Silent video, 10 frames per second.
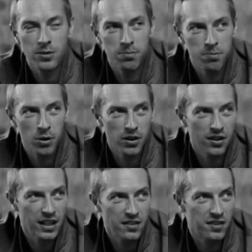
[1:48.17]
just put the
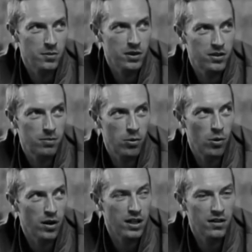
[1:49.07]
things that we
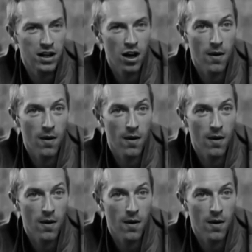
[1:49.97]
support in, in